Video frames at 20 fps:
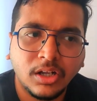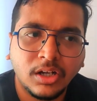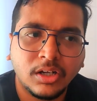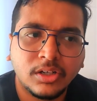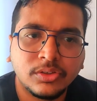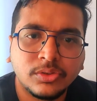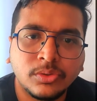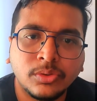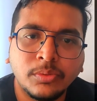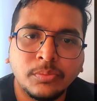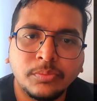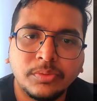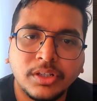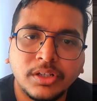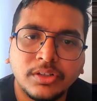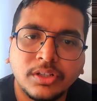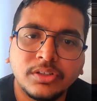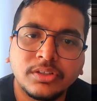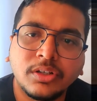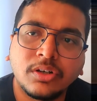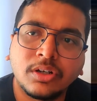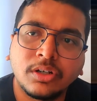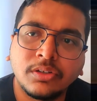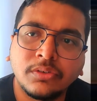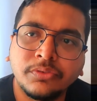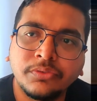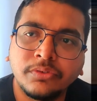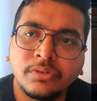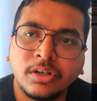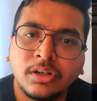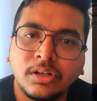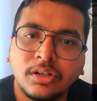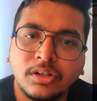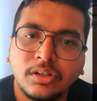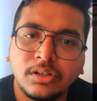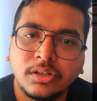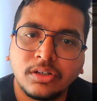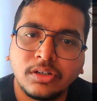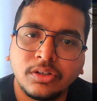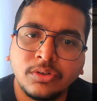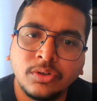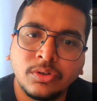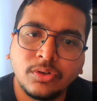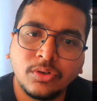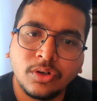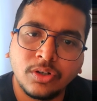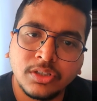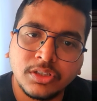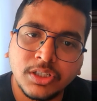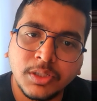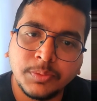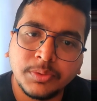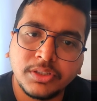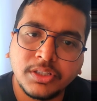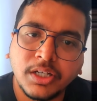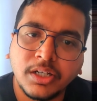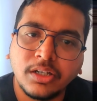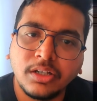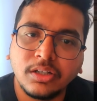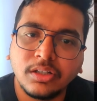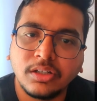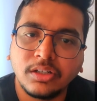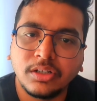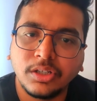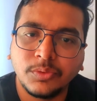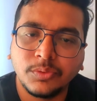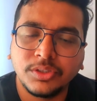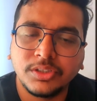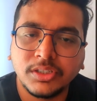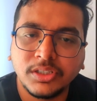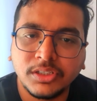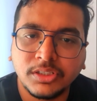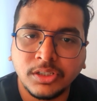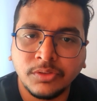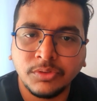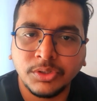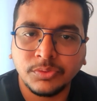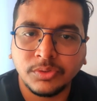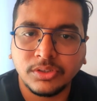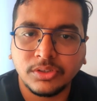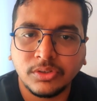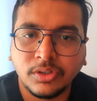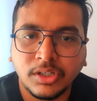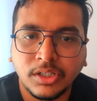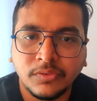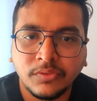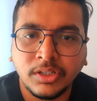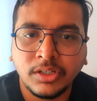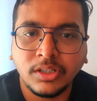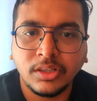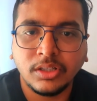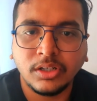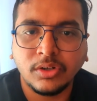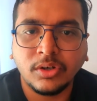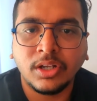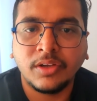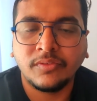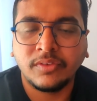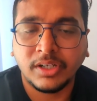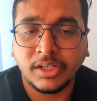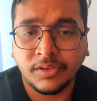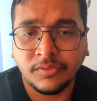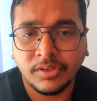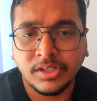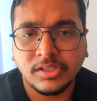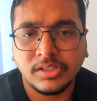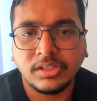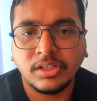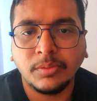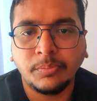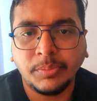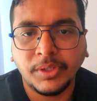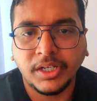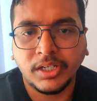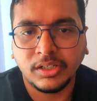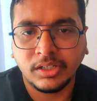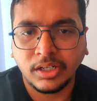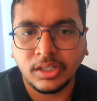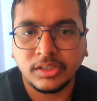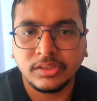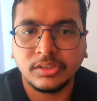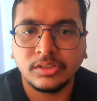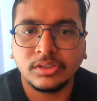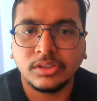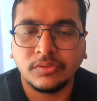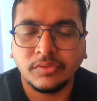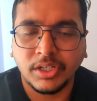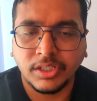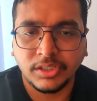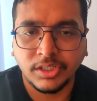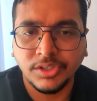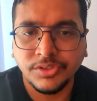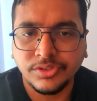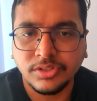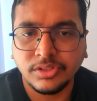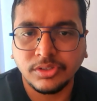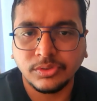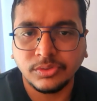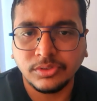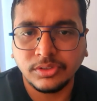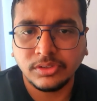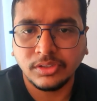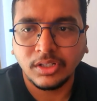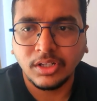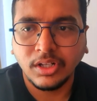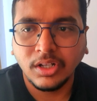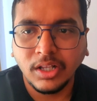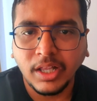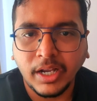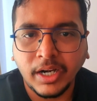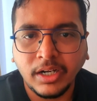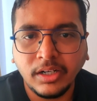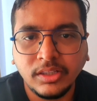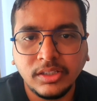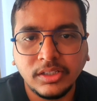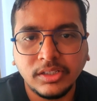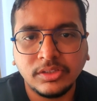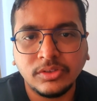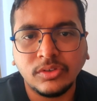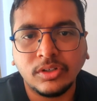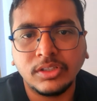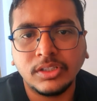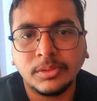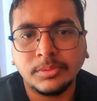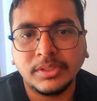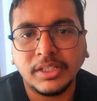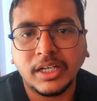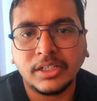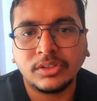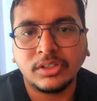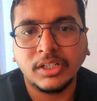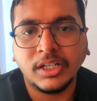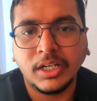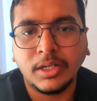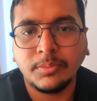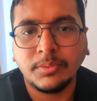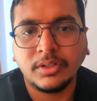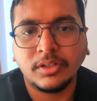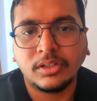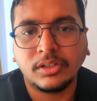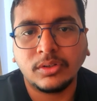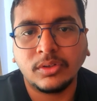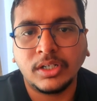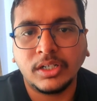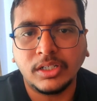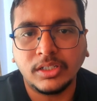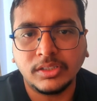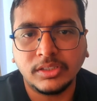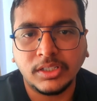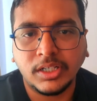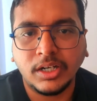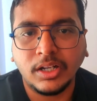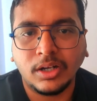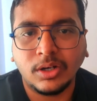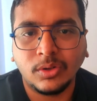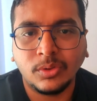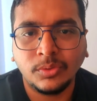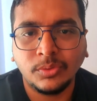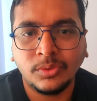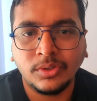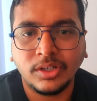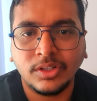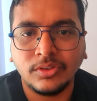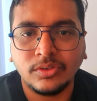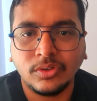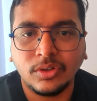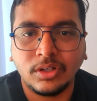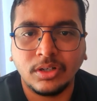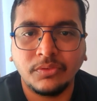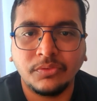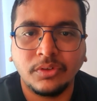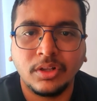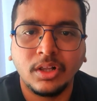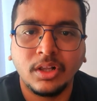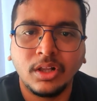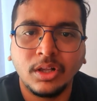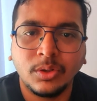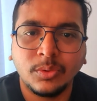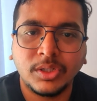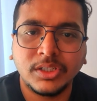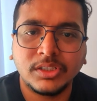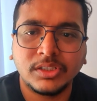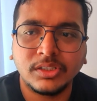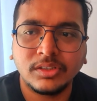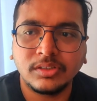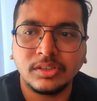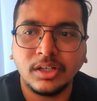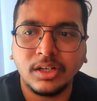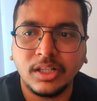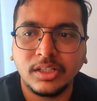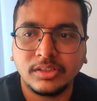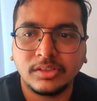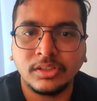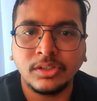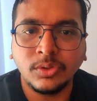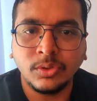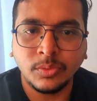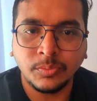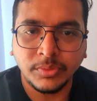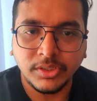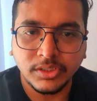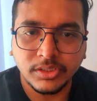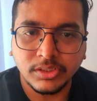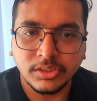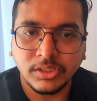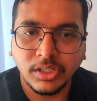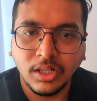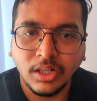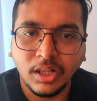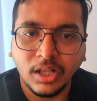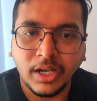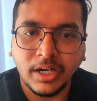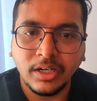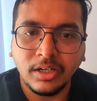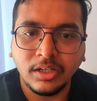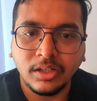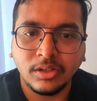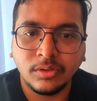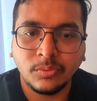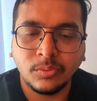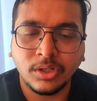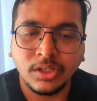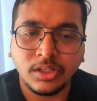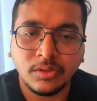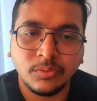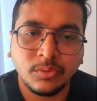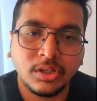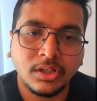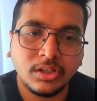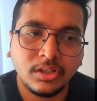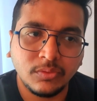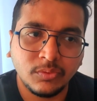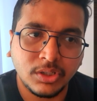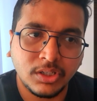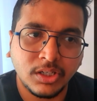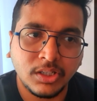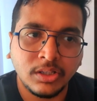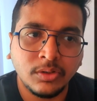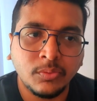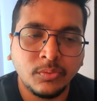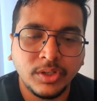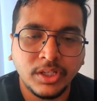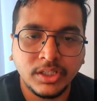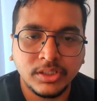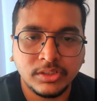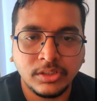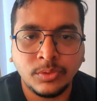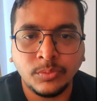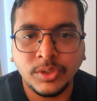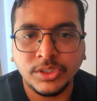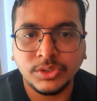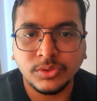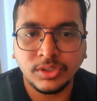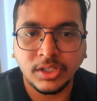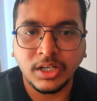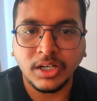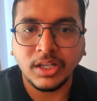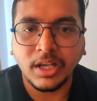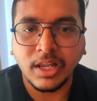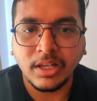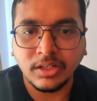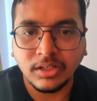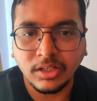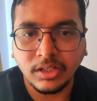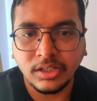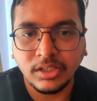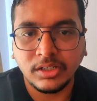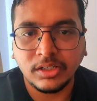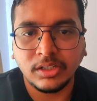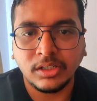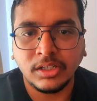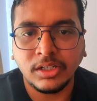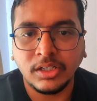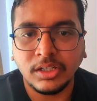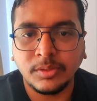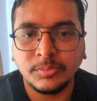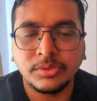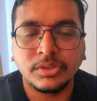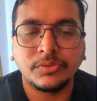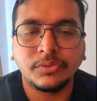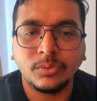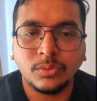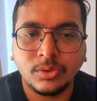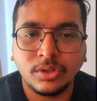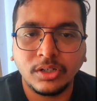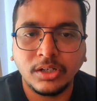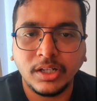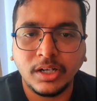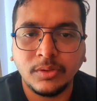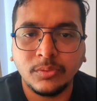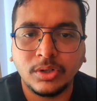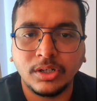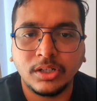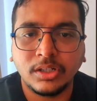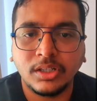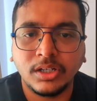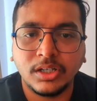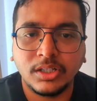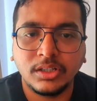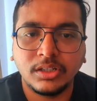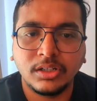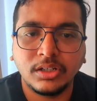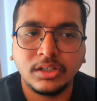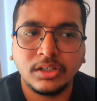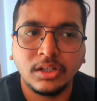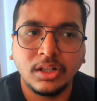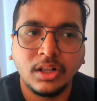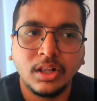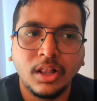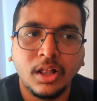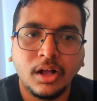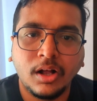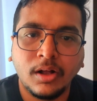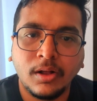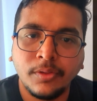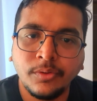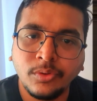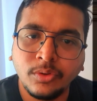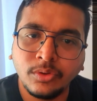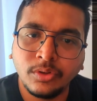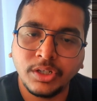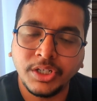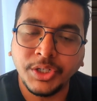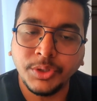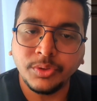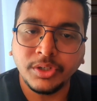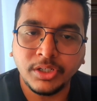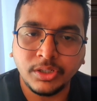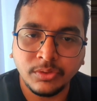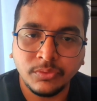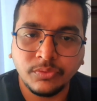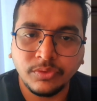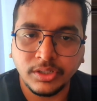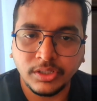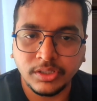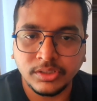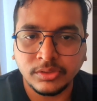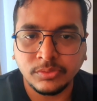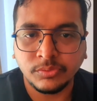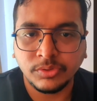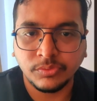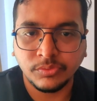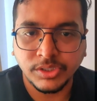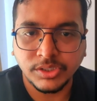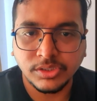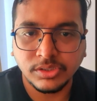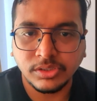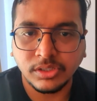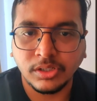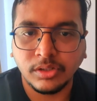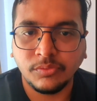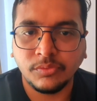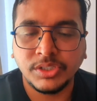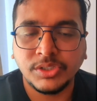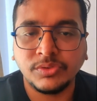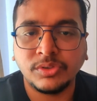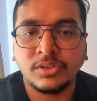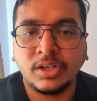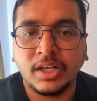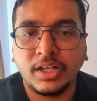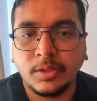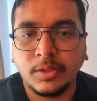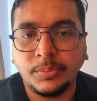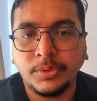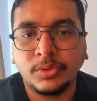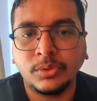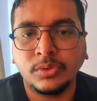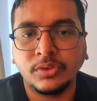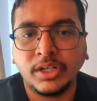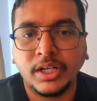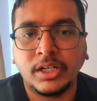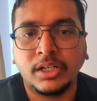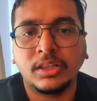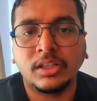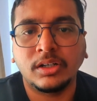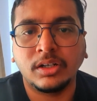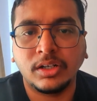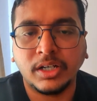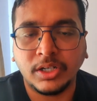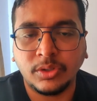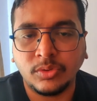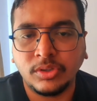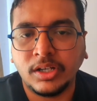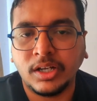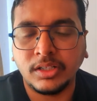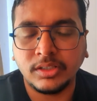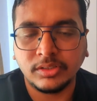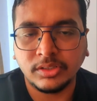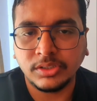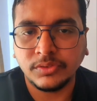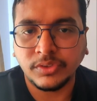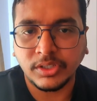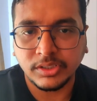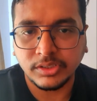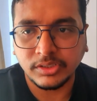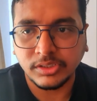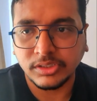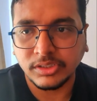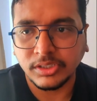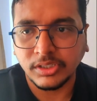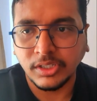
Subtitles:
So there's a lot of concepts that he was teaching which was not even in the conventional paid classes of other institutes, and these concepts actually helped to understand how you can solve questions in less than 2 minutes, and what are the ways in which you can calculate in terms of quant, and what are the other intuitive ways which would help you to get to the answers faster.